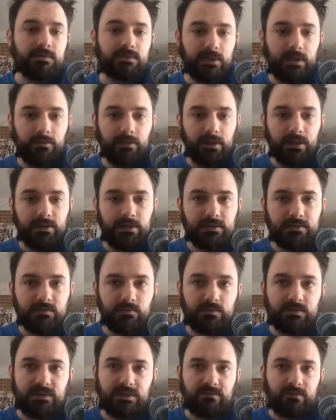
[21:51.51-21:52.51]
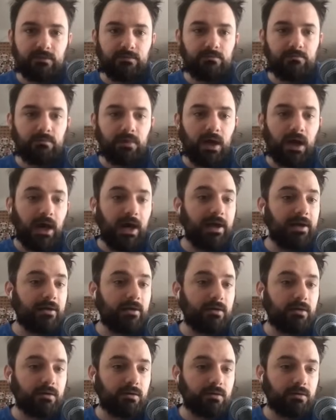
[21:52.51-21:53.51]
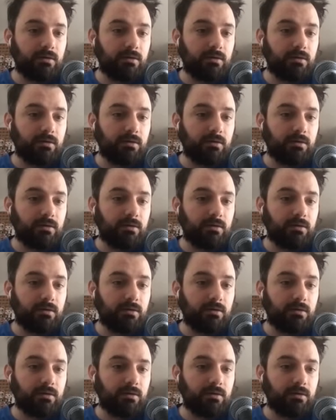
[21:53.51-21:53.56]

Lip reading: name recognition was even higher